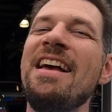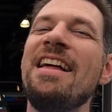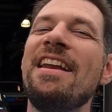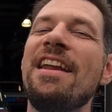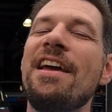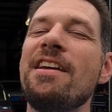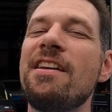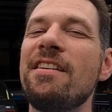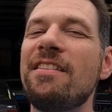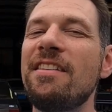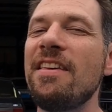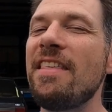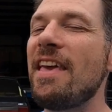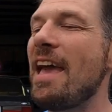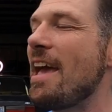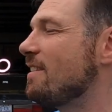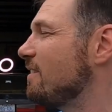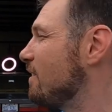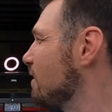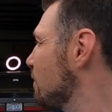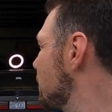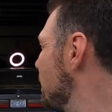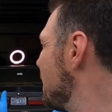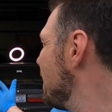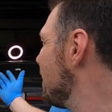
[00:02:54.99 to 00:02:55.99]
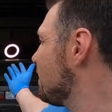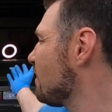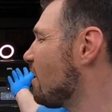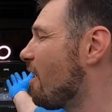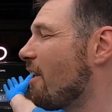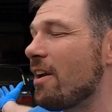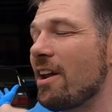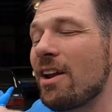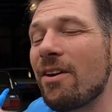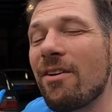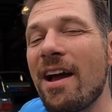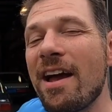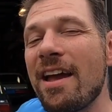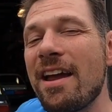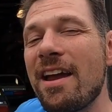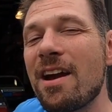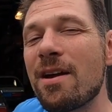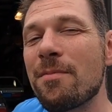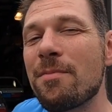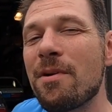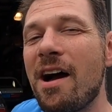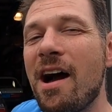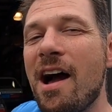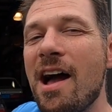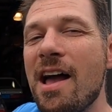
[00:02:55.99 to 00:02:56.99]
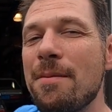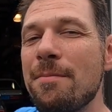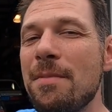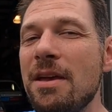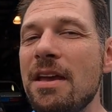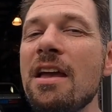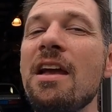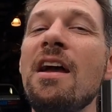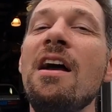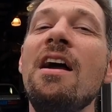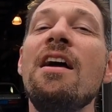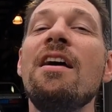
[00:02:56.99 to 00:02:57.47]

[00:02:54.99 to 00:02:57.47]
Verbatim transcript: Now you can see the SSP is already right here behind me.